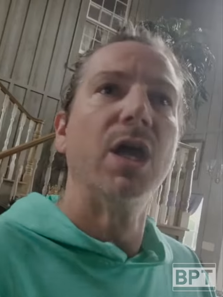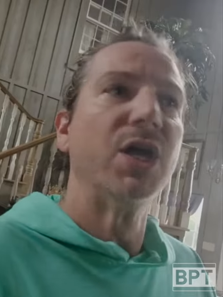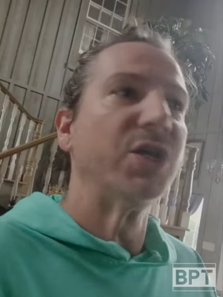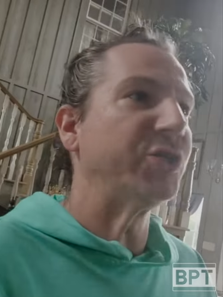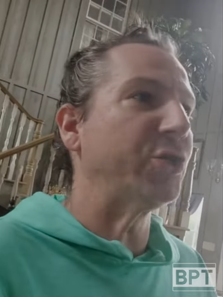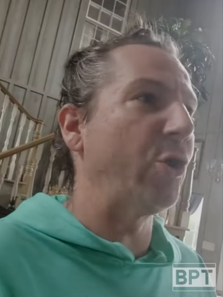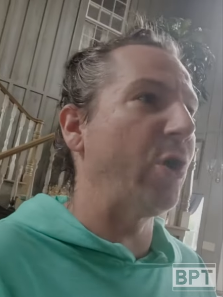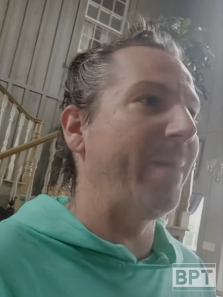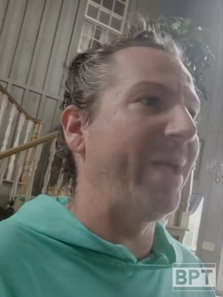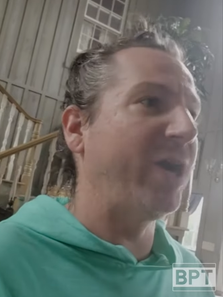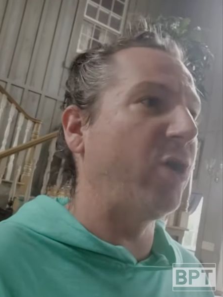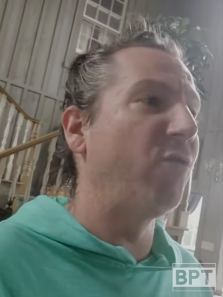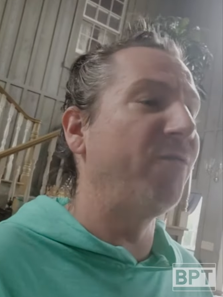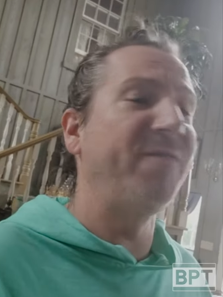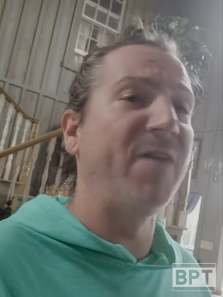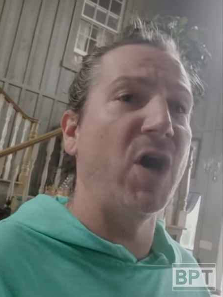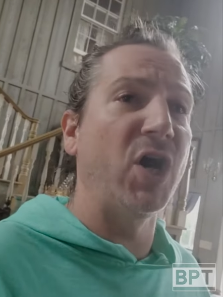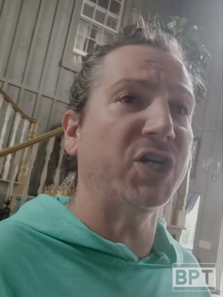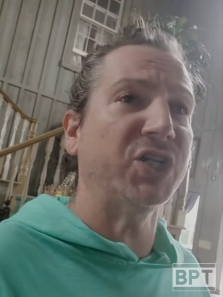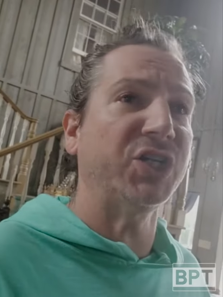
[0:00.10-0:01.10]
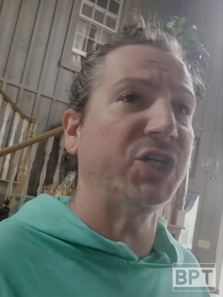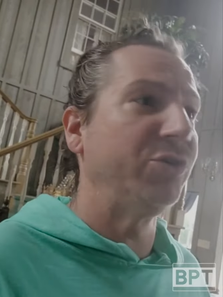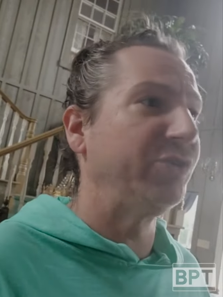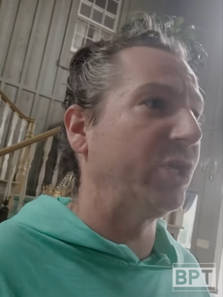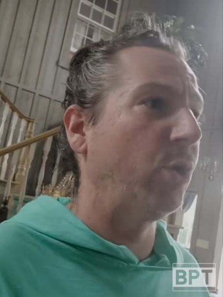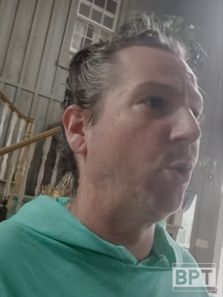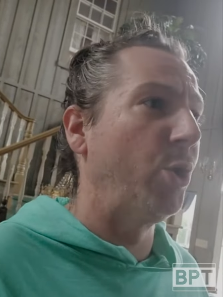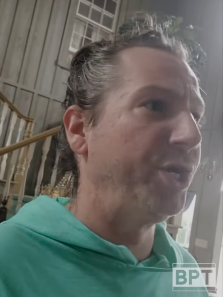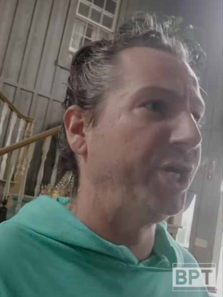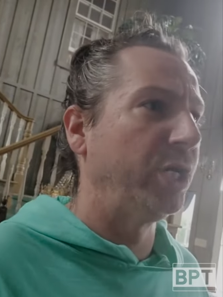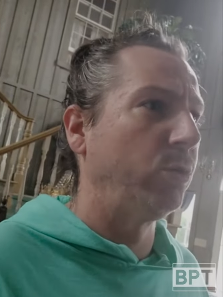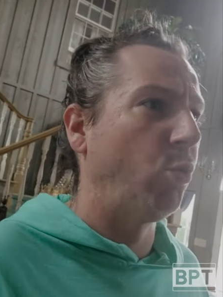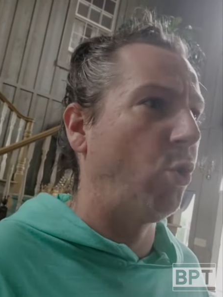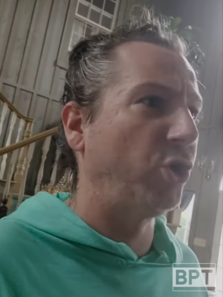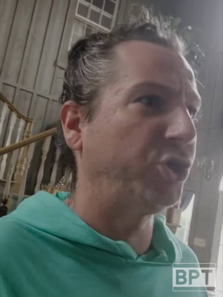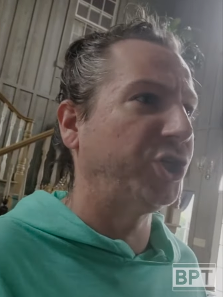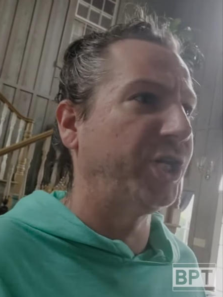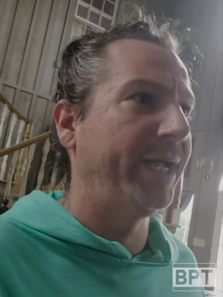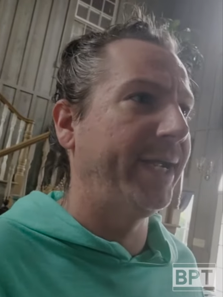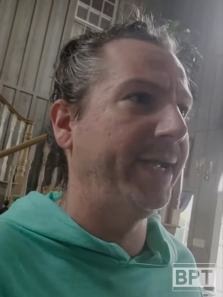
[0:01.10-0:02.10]
Turn it back on Fox News. I wouldn't have been
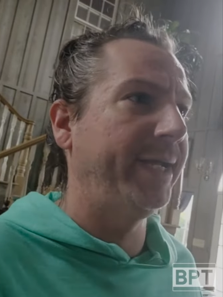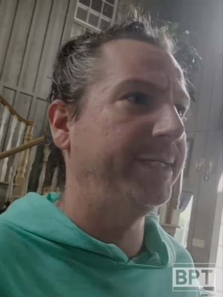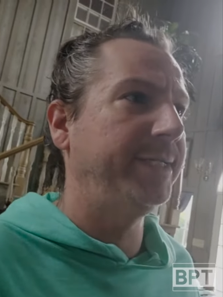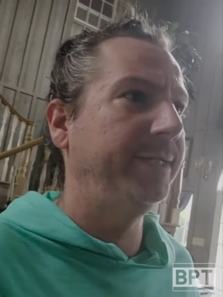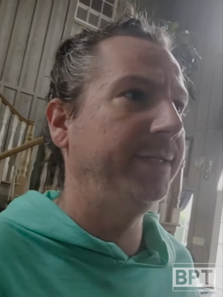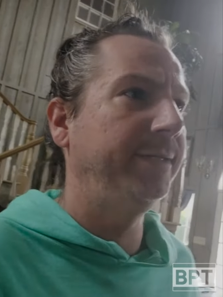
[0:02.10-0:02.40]
watching that.